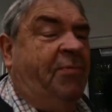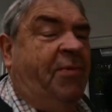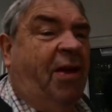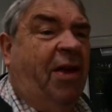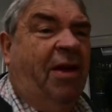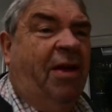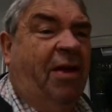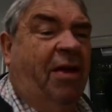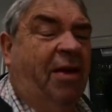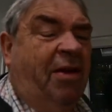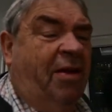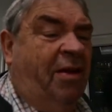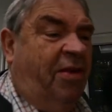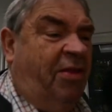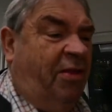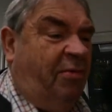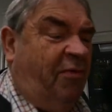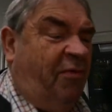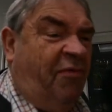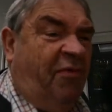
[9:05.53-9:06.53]
I
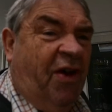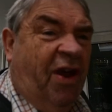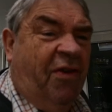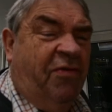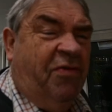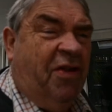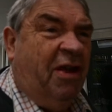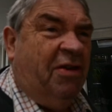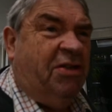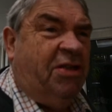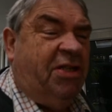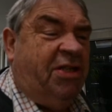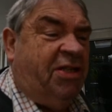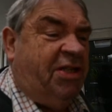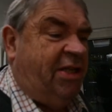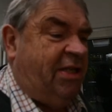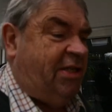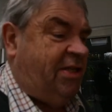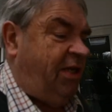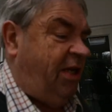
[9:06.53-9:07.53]
think we're
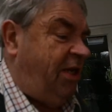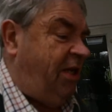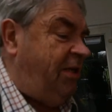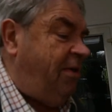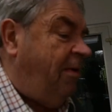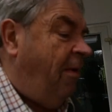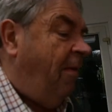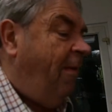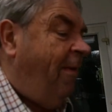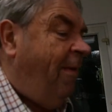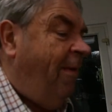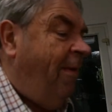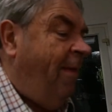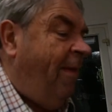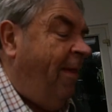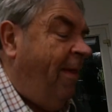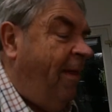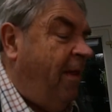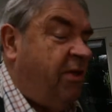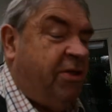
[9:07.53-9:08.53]
5,016.
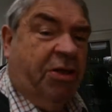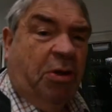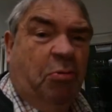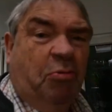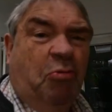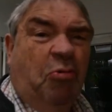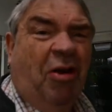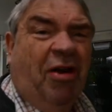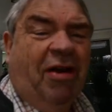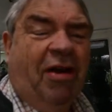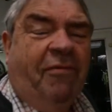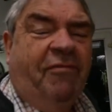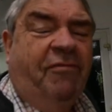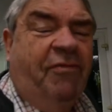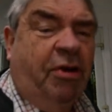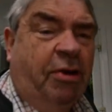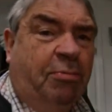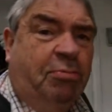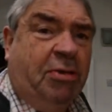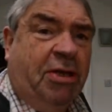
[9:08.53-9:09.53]
So I'm
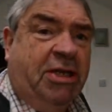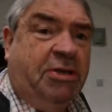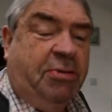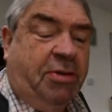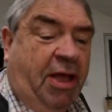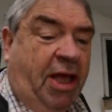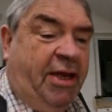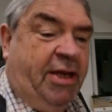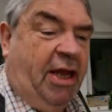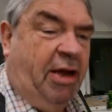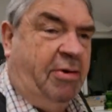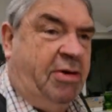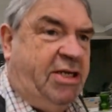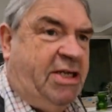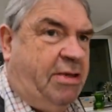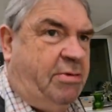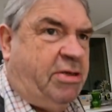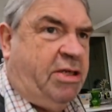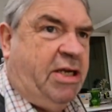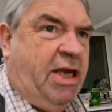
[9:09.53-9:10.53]
very pleased with that now. It
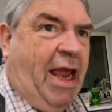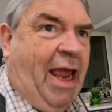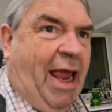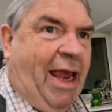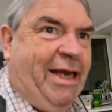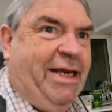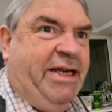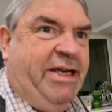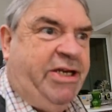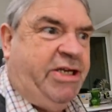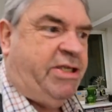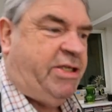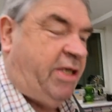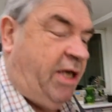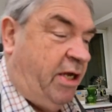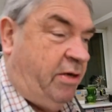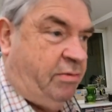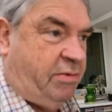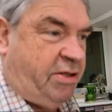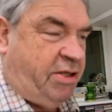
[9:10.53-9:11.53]
seems to take ages to
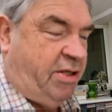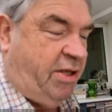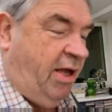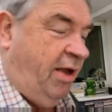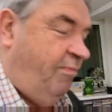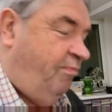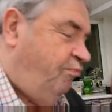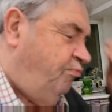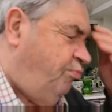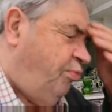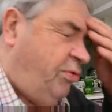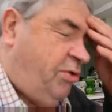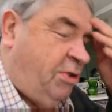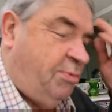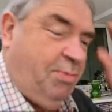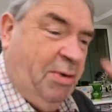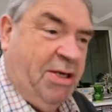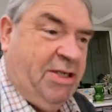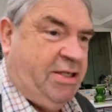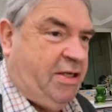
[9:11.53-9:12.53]
get up to that, budge
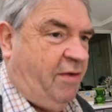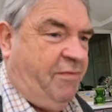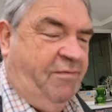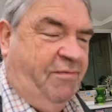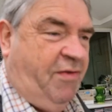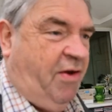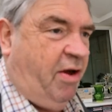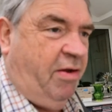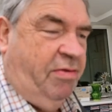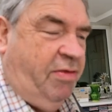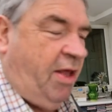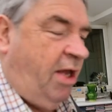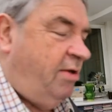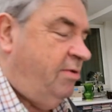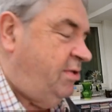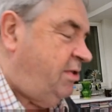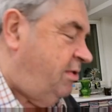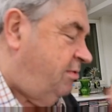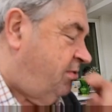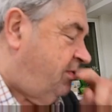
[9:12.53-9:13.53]
past that
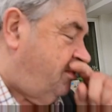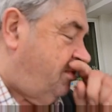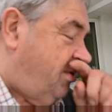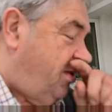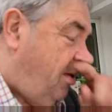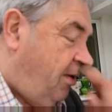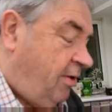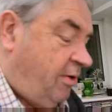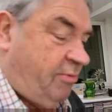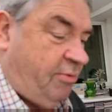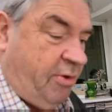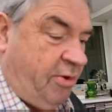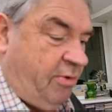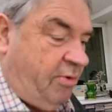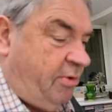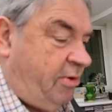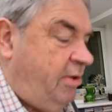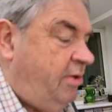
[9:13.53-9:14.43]
5,000. It was really hard work.